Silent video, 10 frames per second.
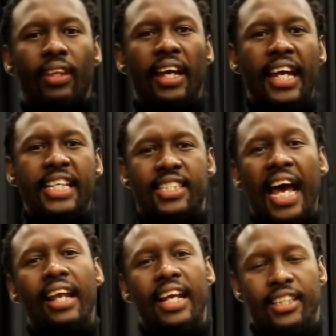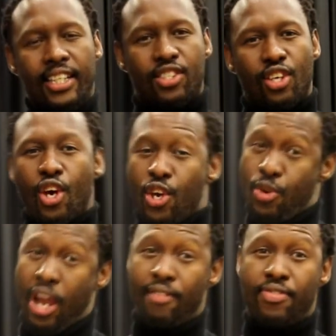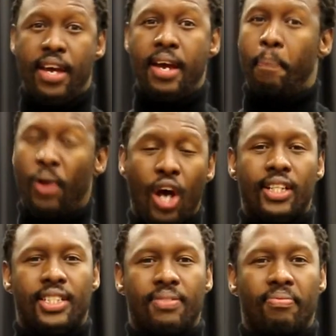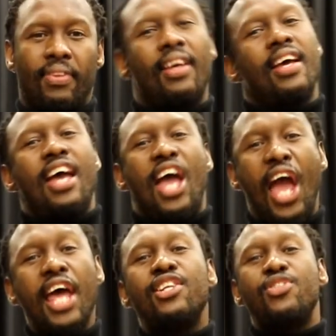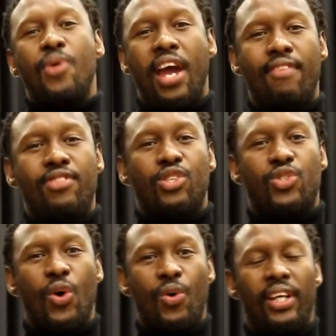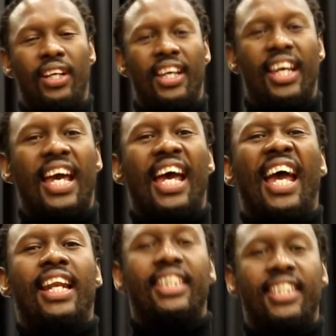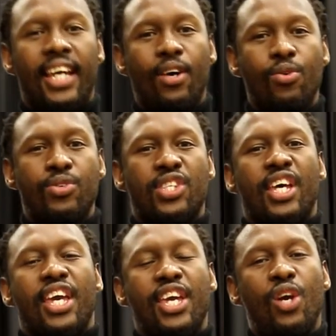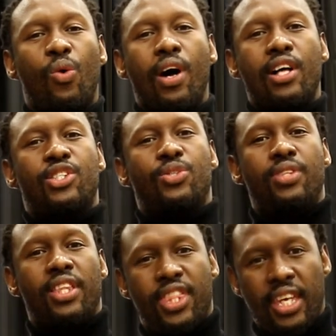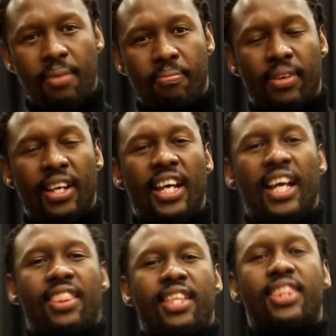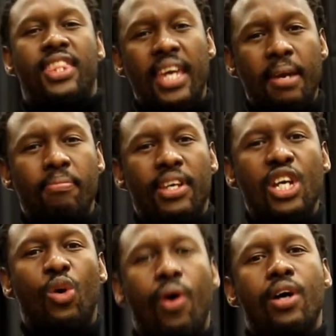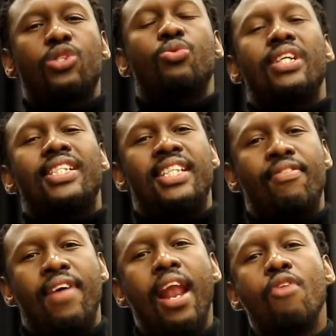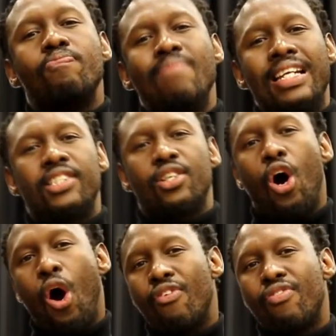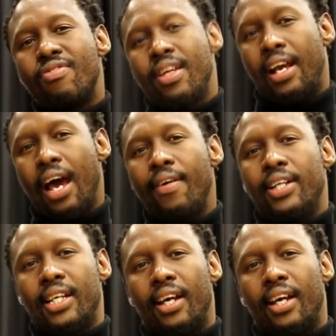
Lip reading: is done like this. You have the plot and you have the story, and those equals to the theme. The theme equals to the development of the character.